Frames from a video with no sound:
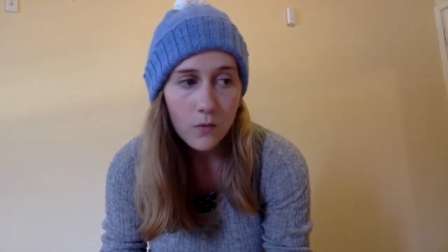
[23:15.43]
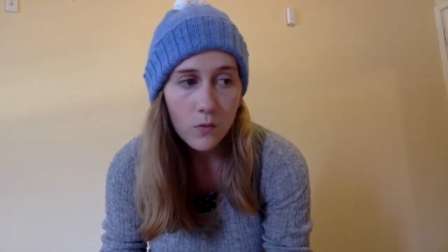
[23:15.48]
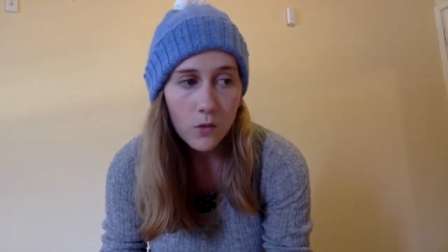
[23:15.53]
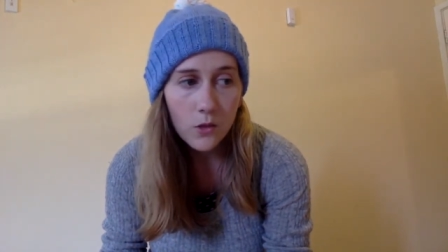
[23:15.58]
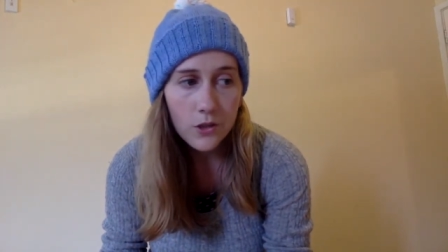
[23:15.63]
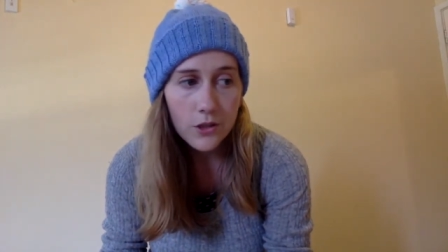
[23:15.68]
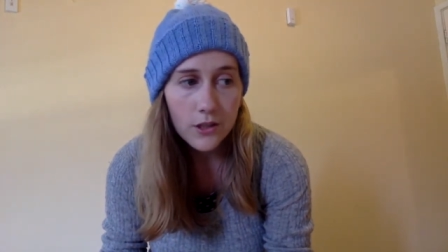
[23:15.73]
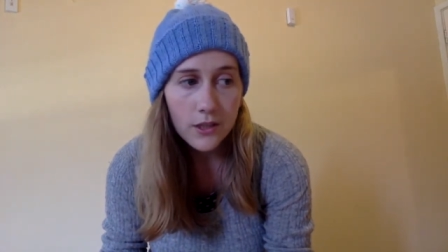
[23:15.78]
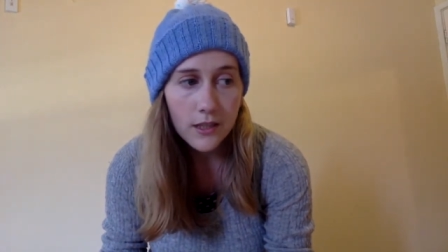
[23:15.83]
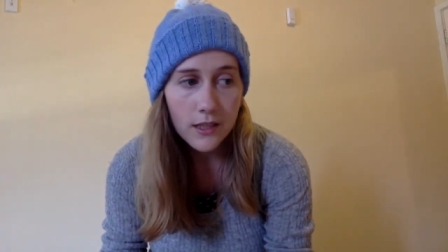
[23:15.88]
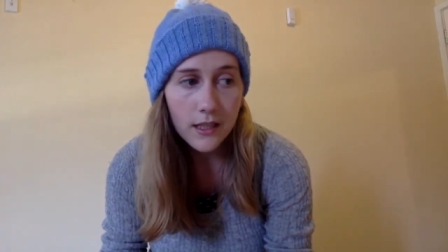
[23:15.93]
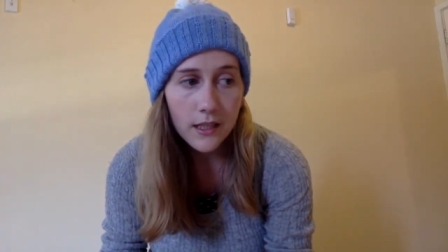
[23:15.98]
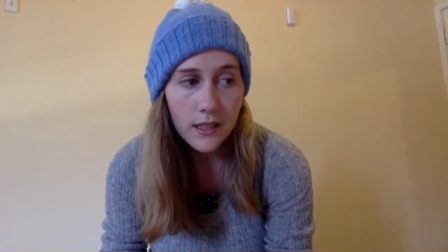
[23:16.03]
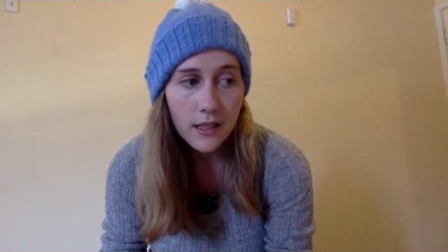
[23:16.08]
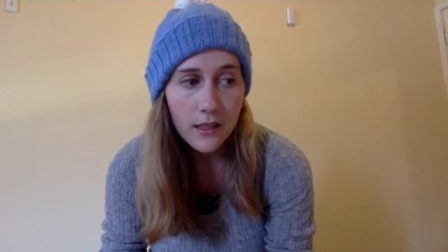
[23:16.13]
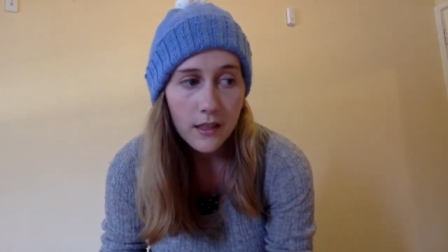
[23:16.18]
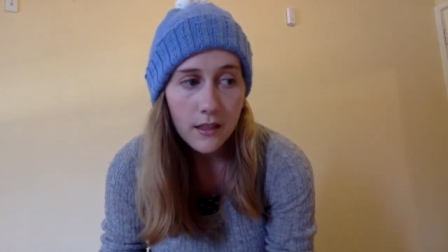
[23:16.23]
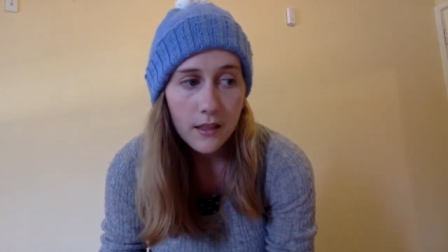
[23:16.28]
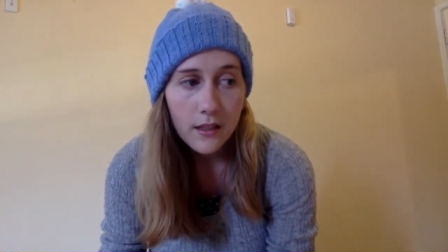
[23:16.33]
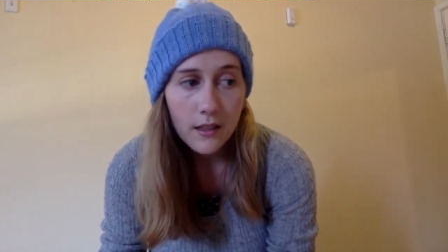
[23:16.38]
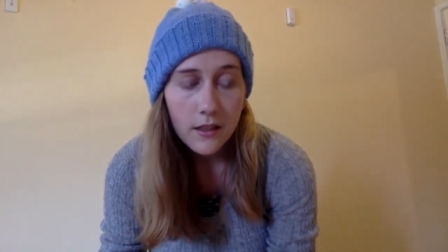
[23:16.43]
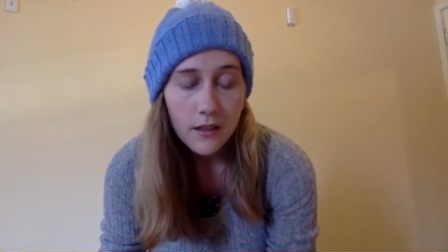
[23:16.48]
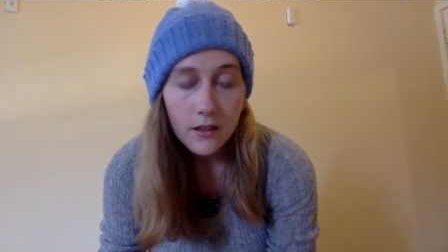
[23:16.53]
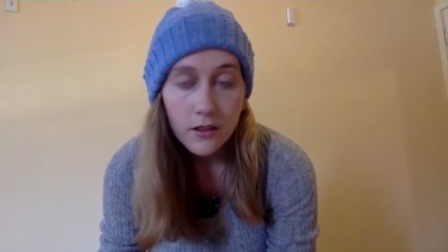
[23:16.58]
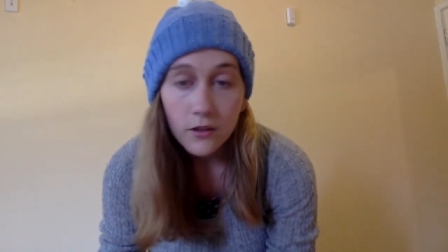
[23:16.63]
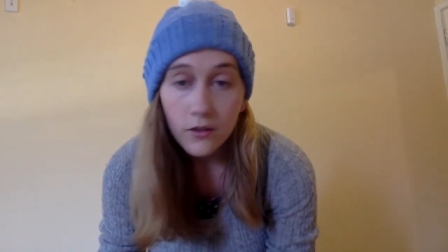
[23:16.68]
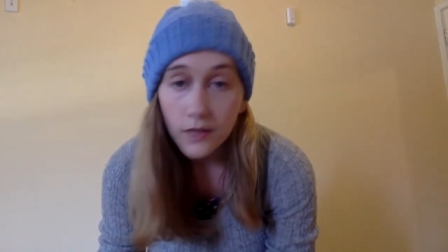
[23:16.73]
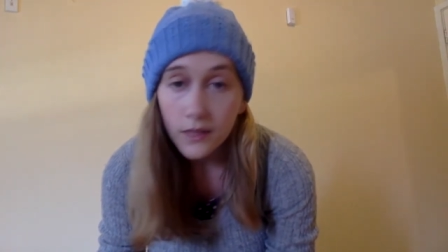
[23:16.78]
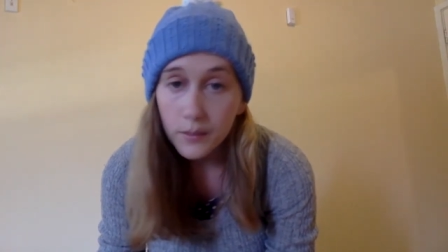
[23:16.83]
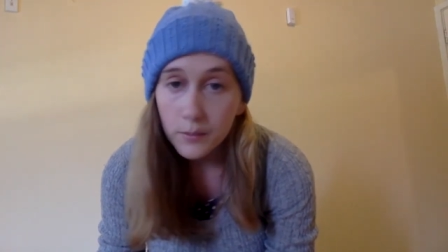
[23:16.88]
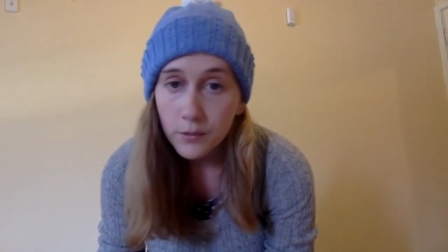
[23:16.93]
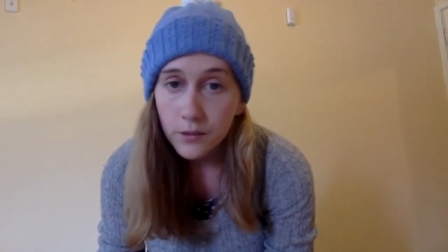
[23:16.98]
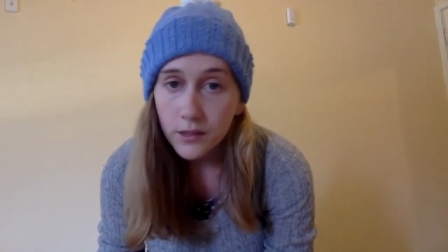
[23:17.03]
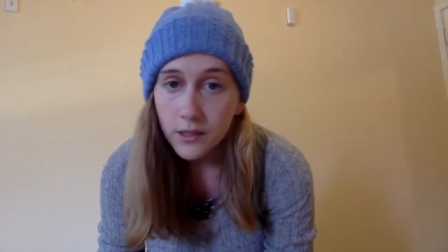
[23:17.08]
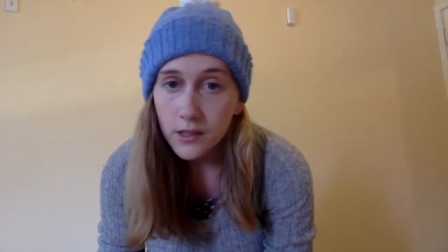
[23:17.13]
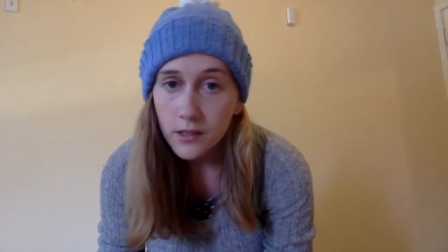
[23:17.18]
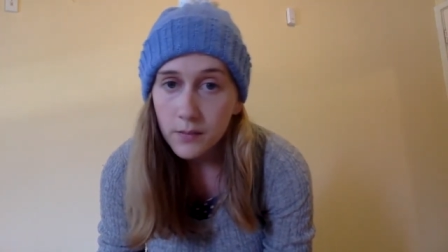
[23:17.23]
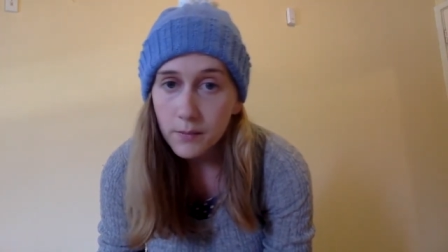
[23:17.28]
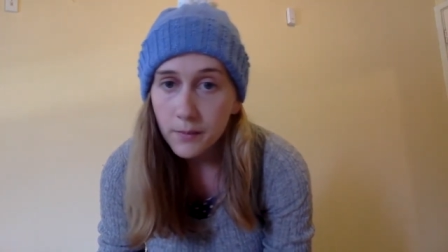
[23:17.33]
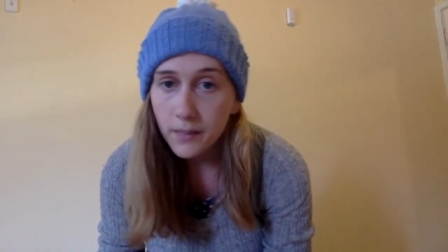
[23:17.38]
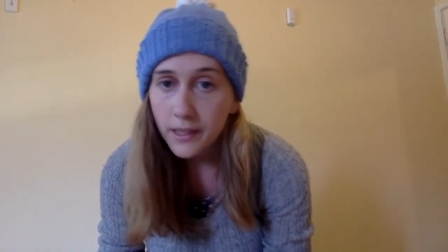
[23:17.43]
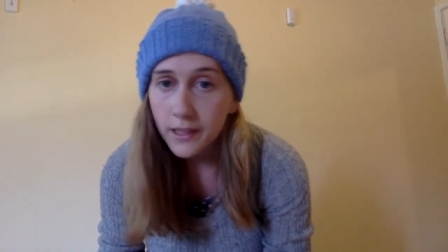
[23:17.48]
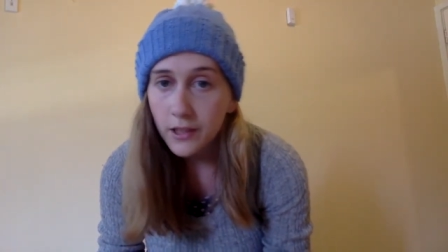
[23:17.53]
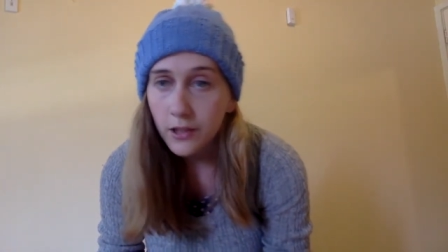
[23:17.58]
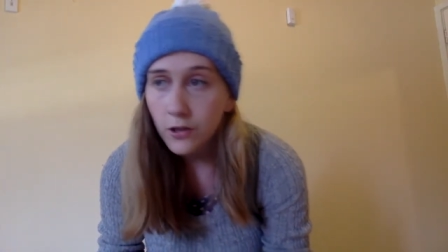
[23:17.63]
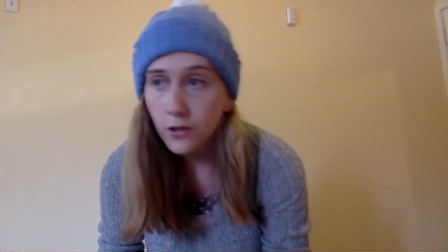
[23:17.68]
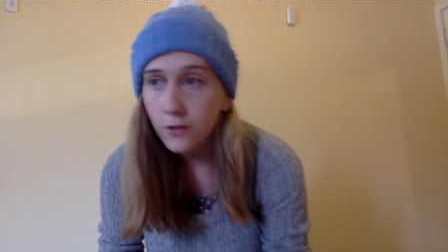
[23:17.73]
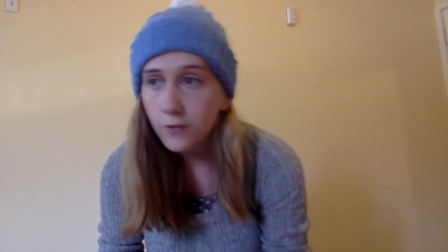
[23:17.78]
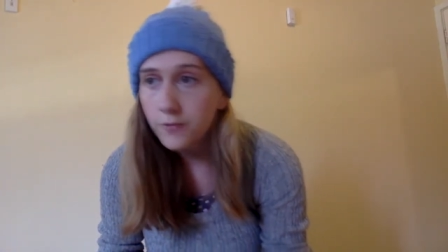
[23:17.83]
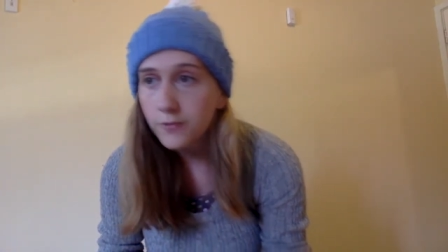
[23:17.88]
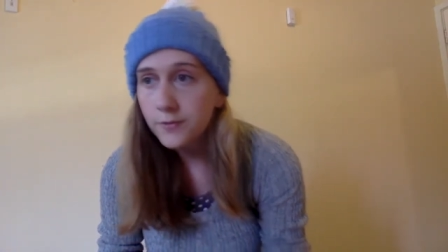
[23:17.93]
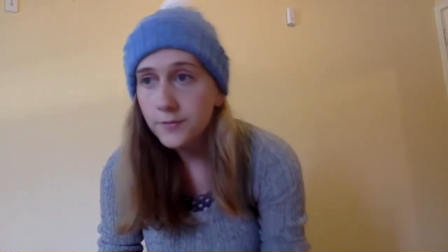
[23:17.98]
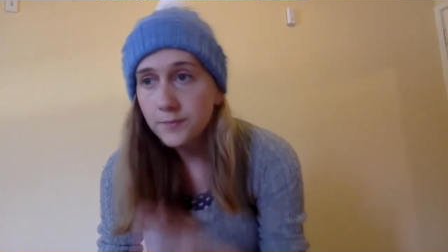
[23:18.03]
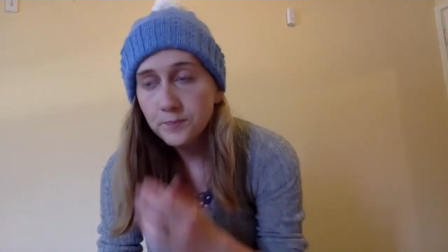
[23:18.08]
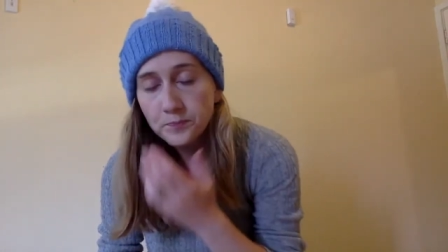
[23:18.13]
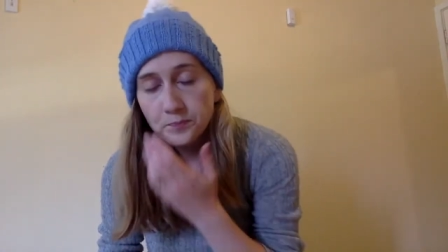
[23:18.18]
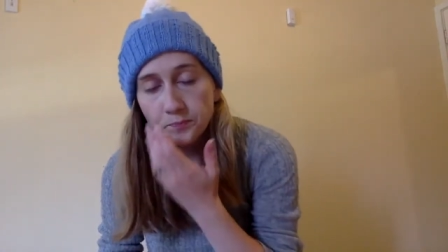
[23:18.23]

watching The Great British Bake Off